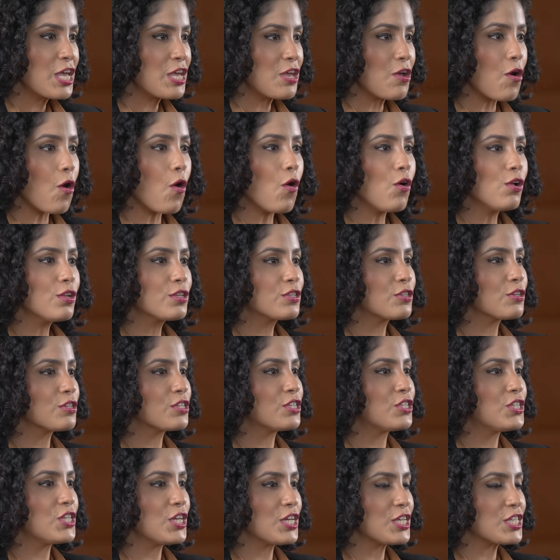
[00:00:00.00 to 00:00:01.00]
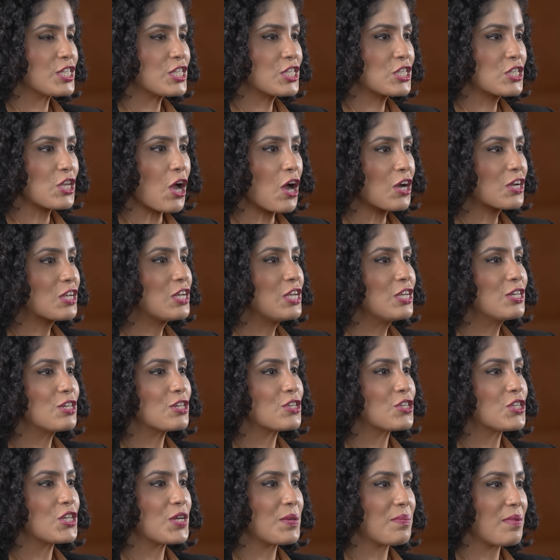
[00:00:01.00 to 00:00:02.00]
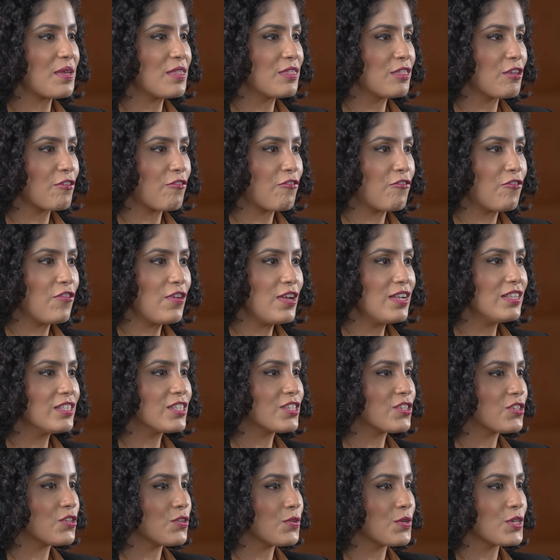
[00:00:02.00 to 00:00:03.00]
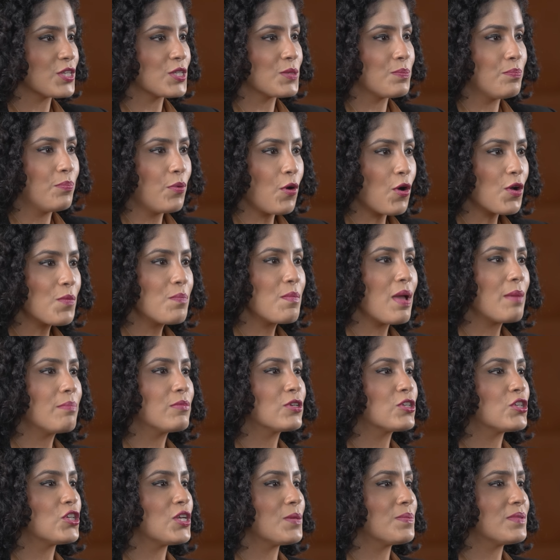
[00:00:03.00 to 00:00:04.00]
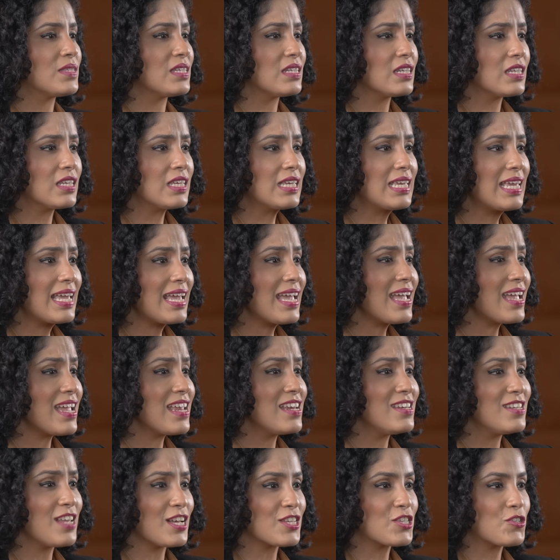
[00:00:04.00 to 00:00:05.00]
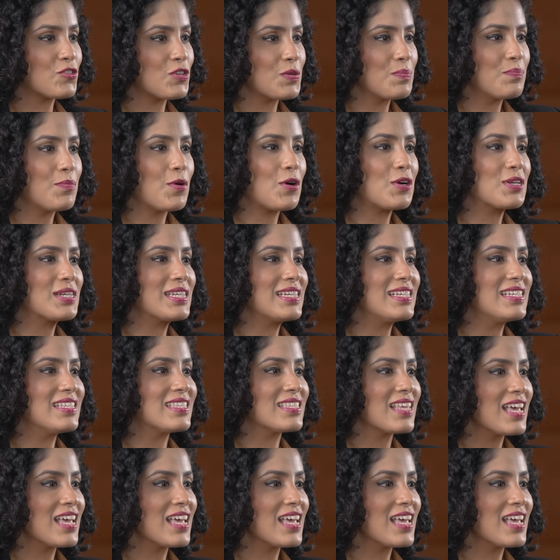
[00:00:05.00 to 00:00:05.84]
He also steers thought leadership in the fields through his board memberships in key industry bodies.